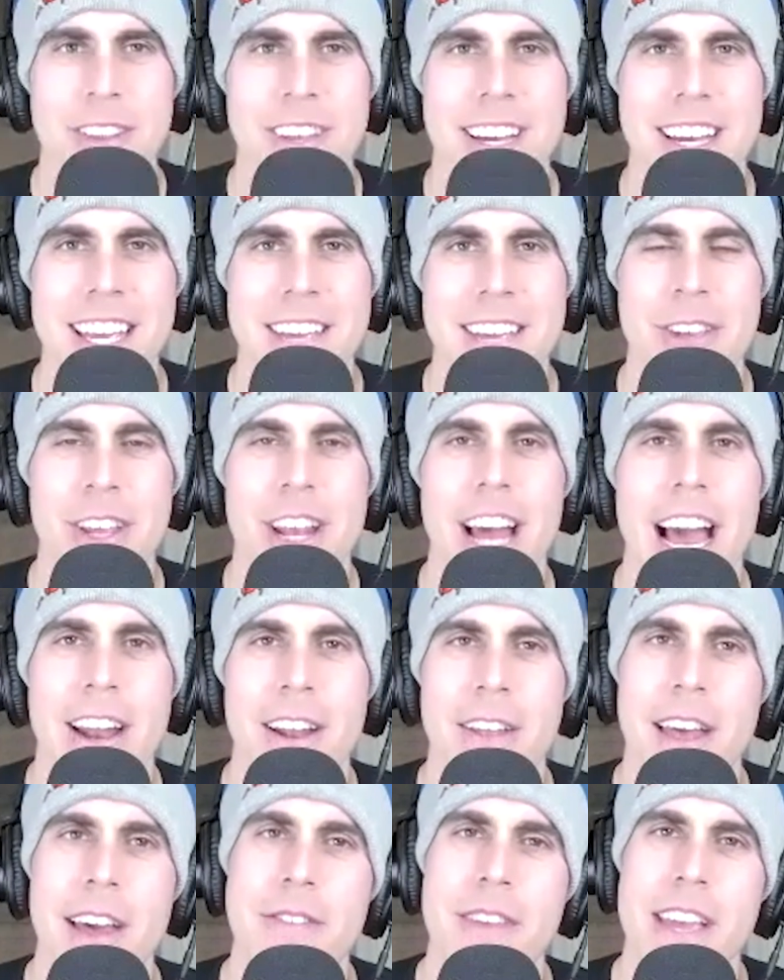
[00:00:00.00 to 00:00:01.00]
feel that
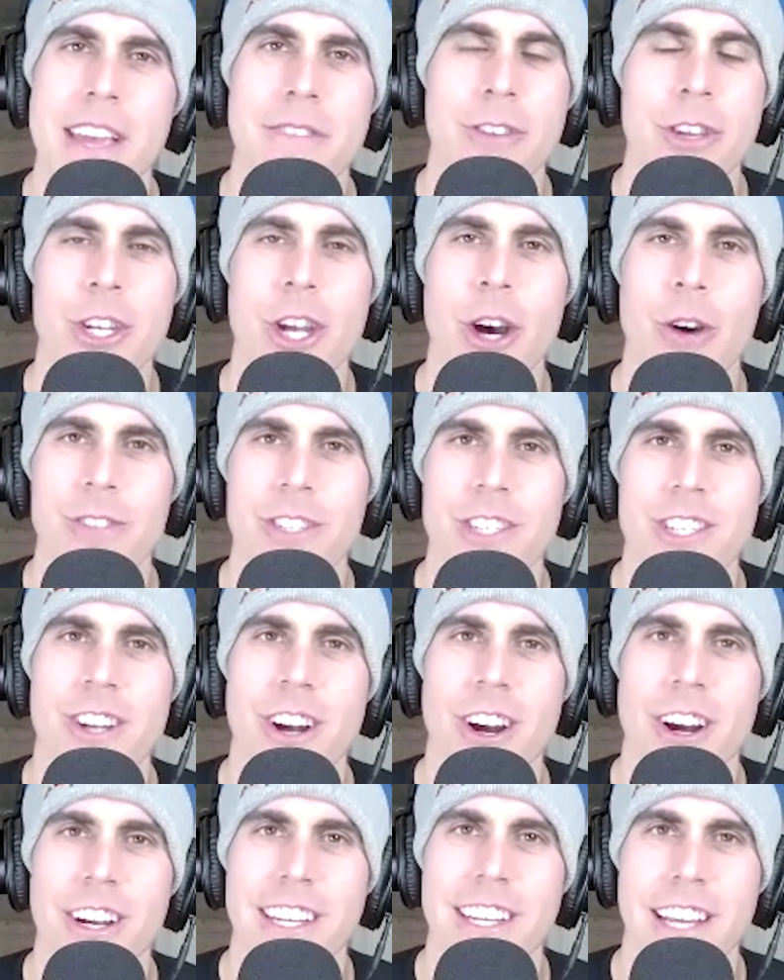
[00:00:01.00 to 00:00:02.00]
I think if you don't
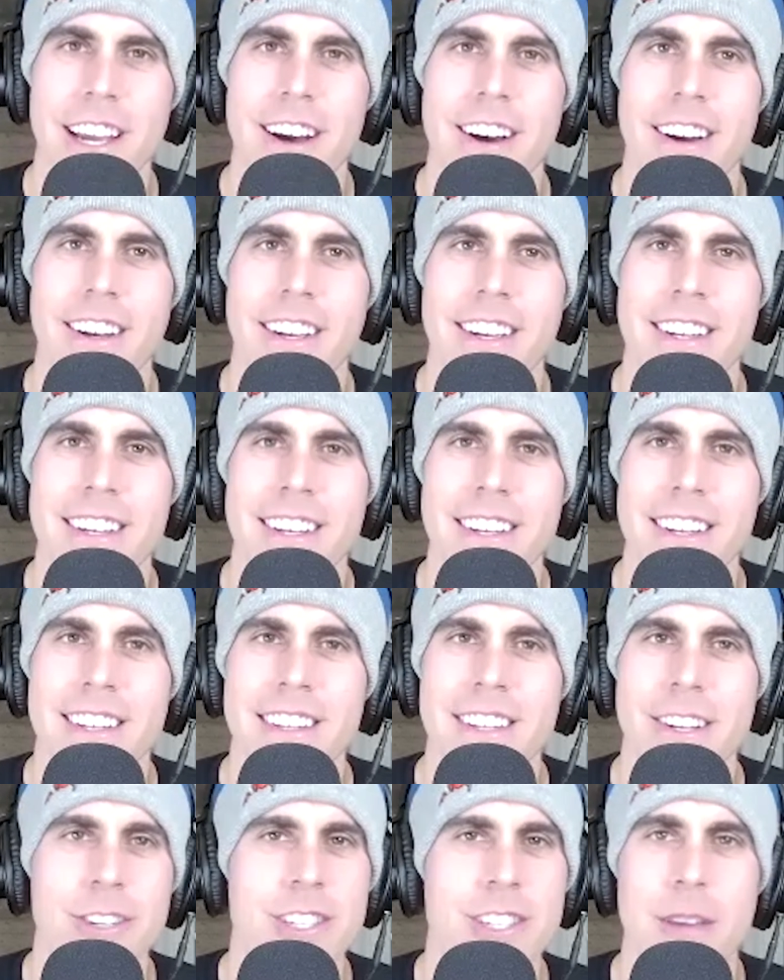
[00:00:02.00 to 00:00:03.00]
start young,
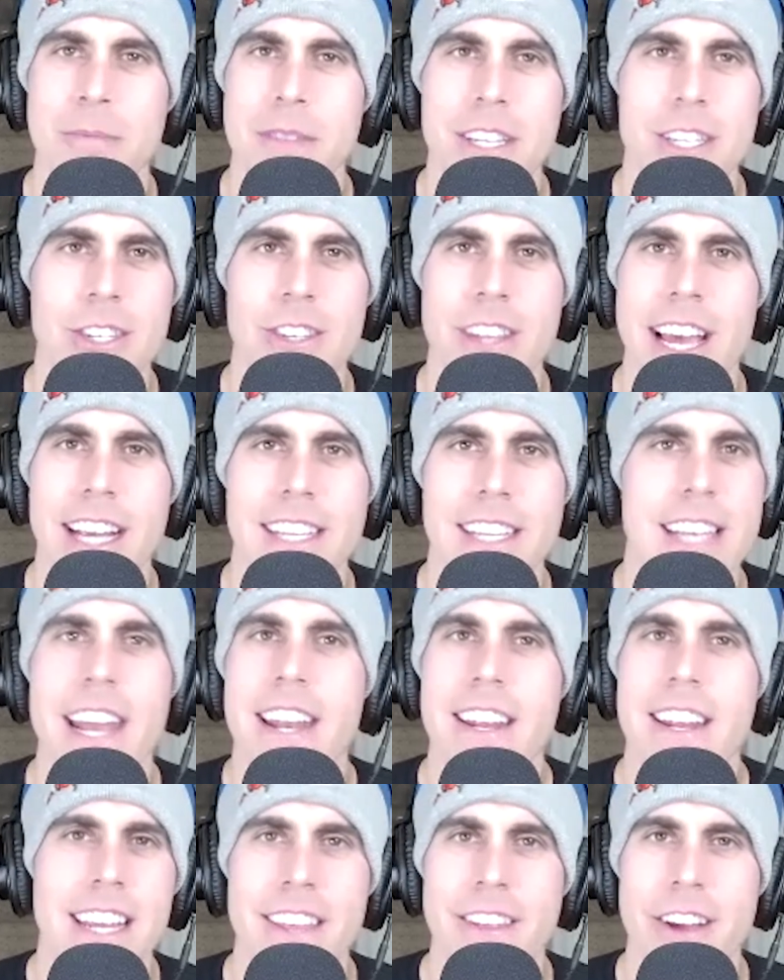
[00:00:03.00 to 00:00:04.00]
there's something to that,
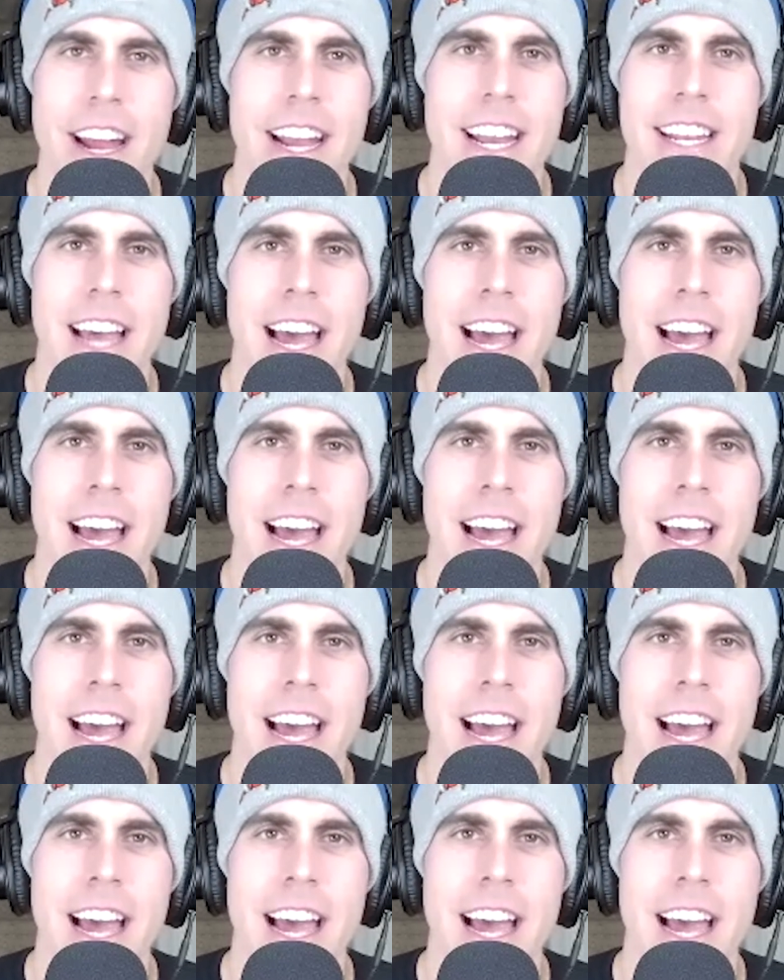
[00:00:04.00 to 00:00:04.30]
because I didn't either.